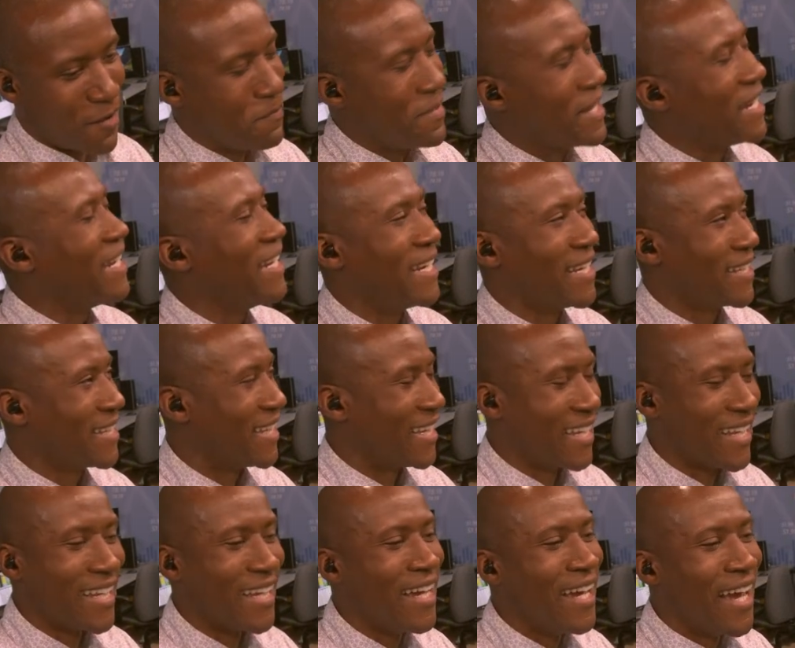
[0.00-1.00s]

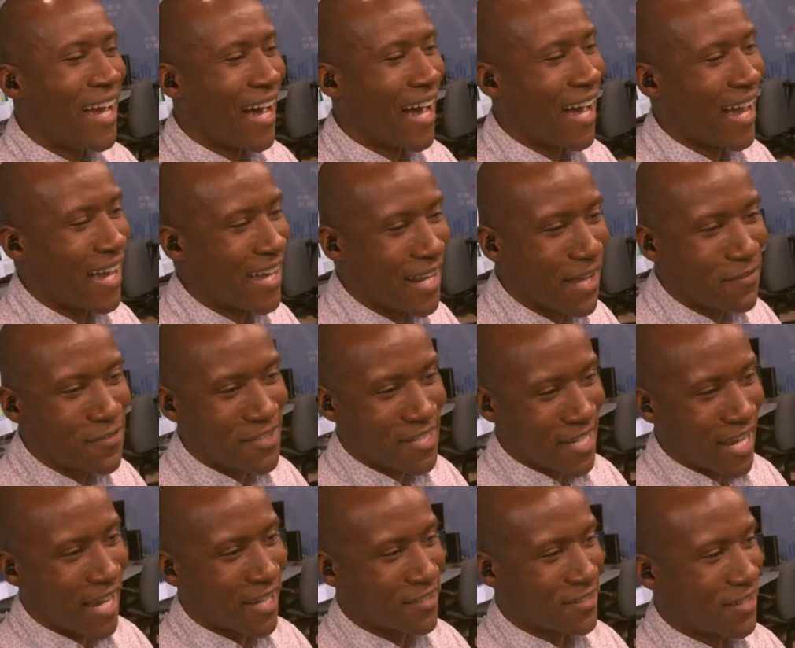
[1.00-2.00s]
immediately at
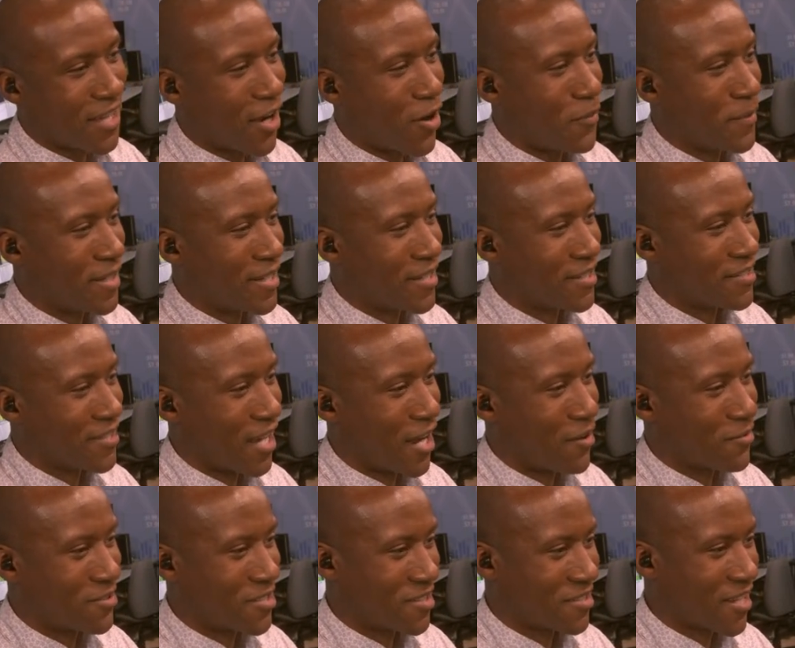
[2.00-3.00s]
FCX there because I
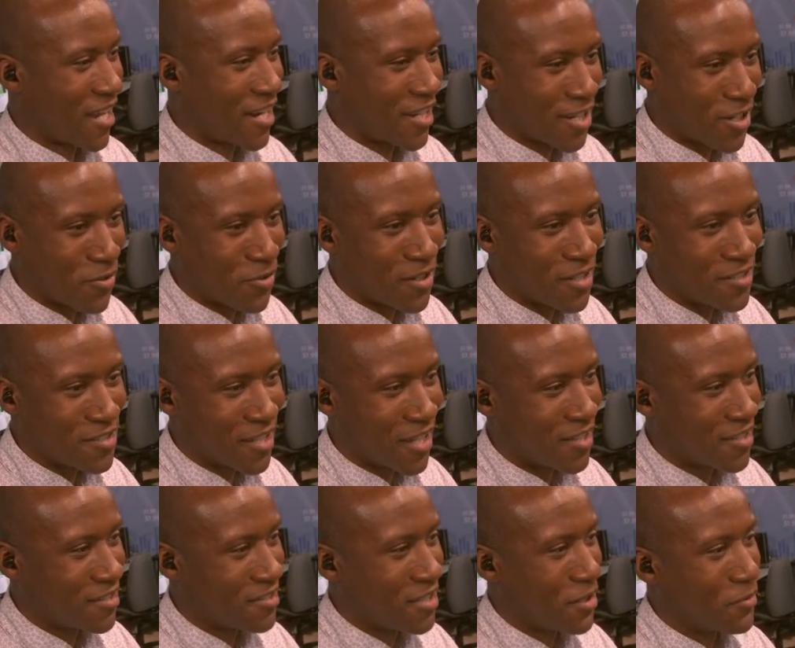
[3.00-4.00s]
was just kind of curious
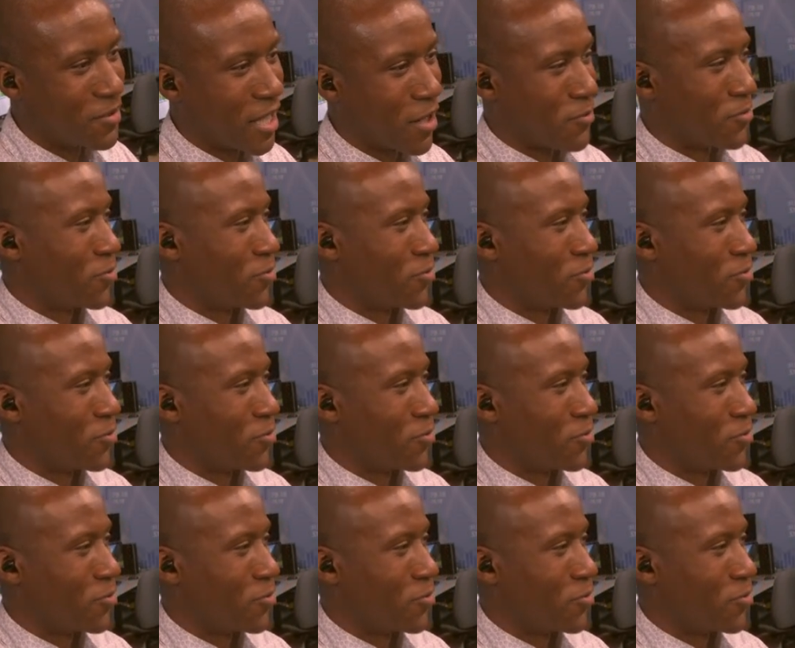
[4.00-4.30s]
to see what they were